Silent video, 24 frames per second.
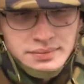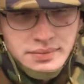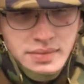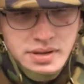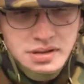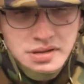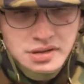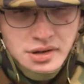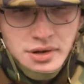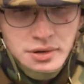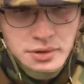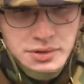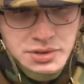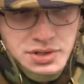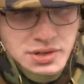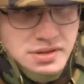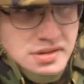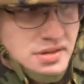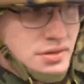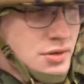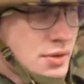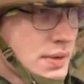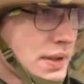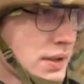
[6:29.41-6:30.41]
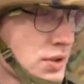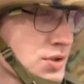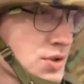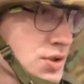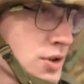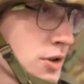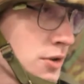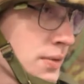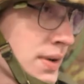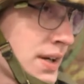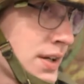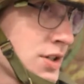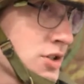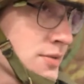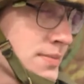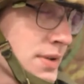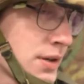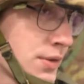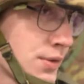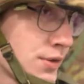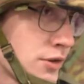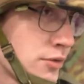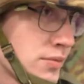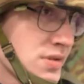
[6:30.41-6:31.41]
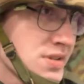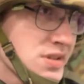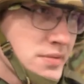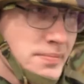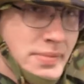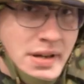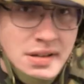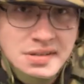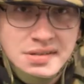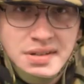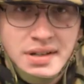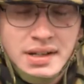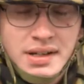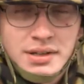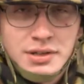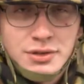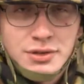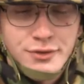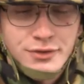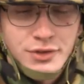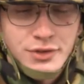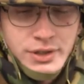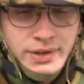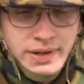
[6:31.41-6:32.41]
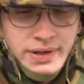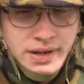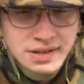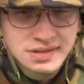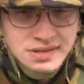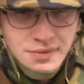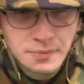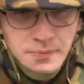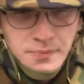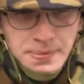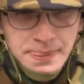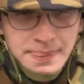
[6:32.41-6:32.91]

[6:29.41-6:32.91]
So just doing a short range in my room is the best I can do for you guys.